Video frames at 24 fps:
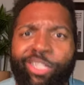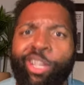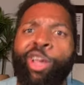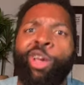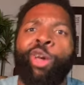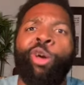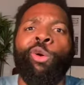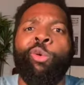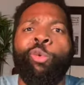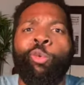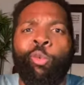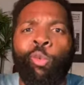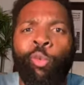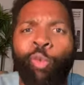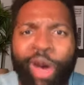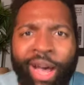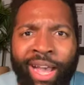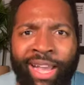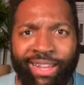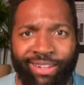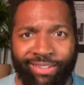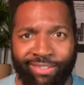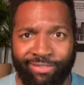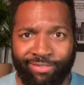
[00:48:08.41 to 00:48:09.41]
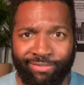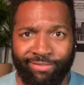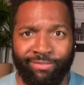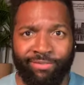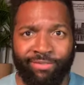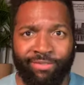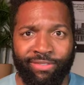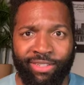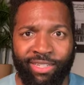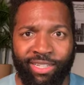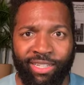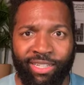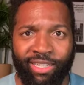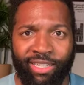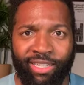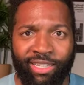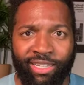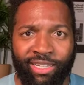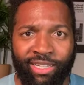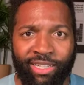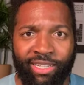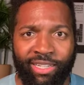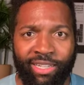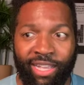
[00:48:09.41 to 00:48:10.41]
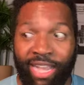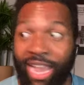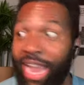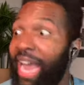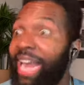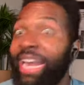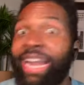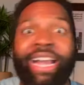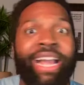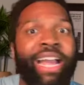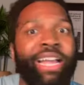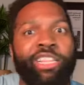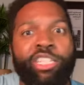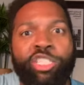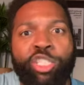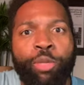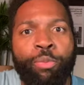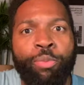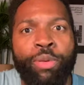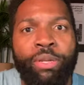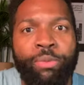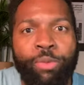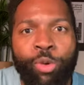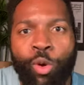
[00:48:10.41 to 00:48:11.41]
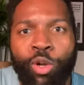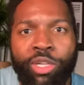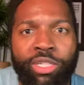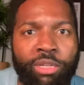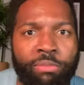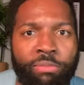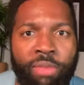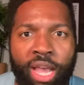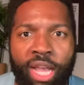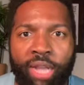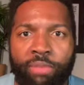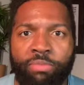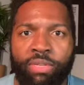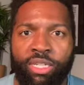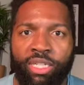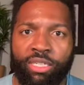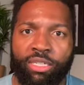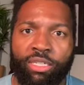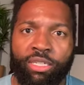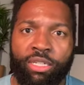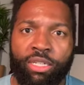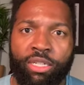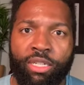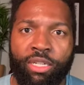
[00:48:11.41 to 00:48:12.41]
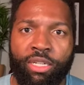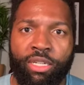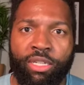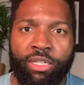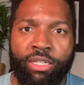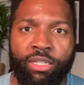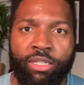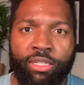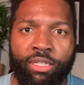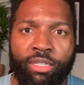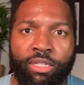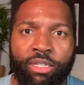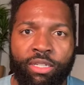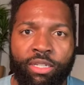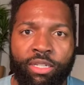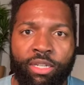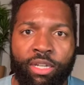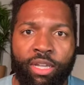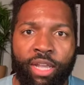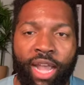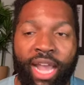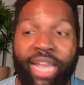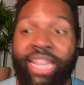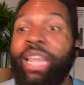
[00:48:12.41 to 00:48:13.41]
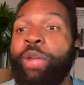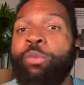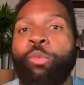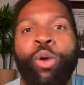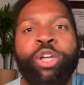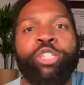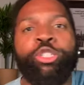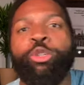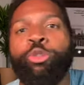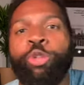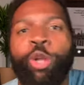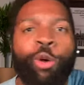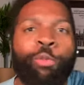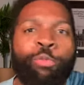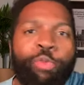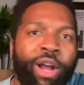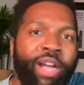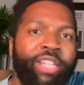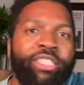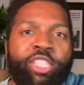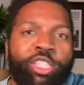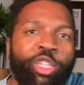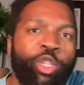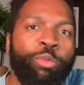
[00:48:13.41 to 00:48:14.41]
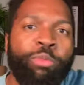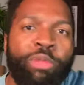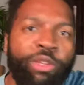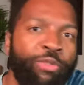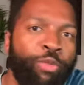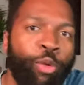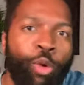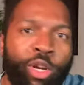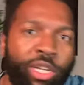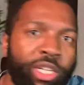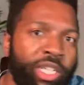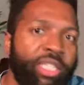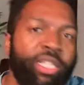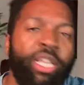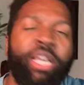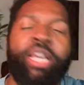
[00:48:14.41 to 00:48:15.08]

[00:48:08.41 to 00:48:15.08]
And I got the Supreme Court to back me. And then once you don't prosecute me for this, I'm going to cite qualified immunity